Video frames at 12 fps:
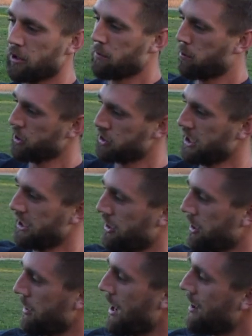push into
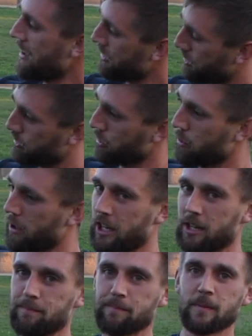the ground and screw
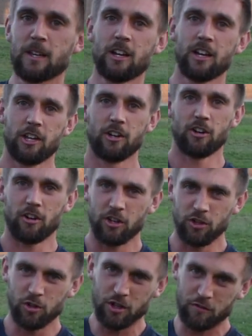in,
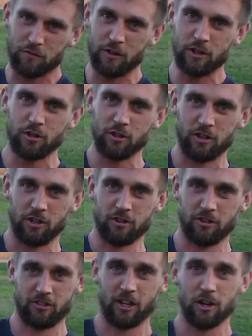you can feel
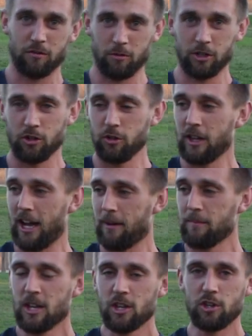yourself when you do
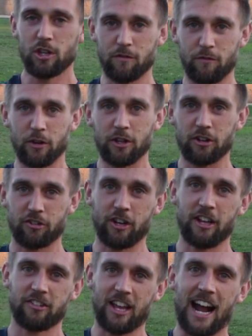that. You can feel your
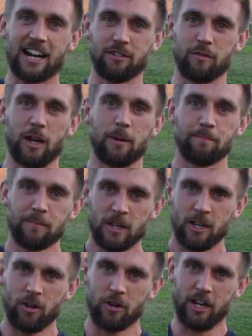chest activate.
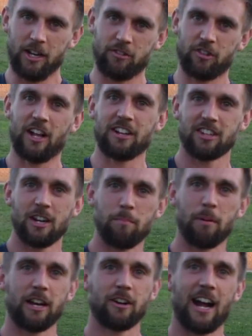Okay, so that's going to
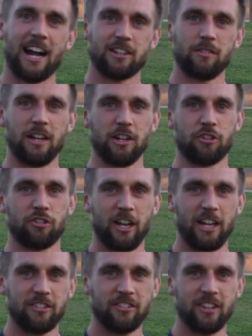better activate your
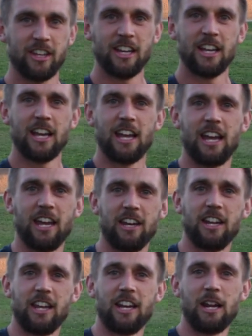chest
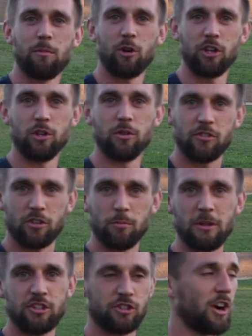and enable you to
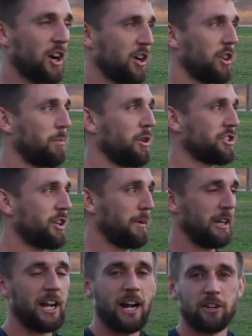be stronger at the push-up
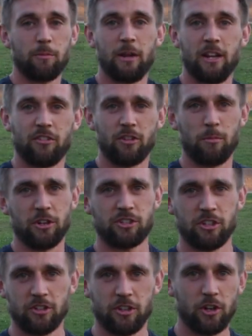and not depend so much
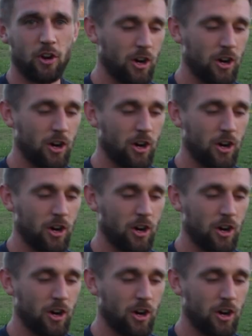just on your